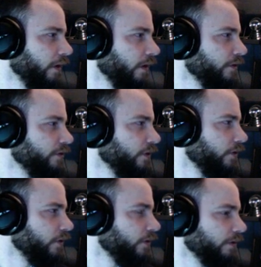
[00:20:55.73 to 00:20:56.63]

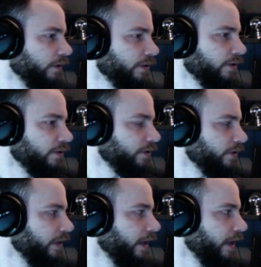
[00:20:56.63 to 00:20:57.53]
So let's just
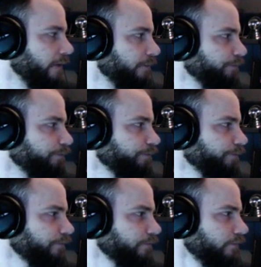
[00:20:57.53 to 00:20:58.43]
look at
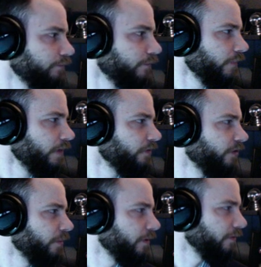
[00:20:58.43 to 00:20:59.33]
some
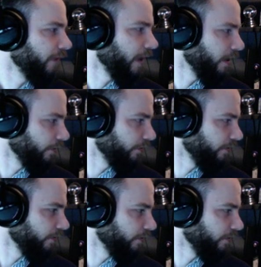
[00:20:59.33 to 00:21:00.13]
of the files.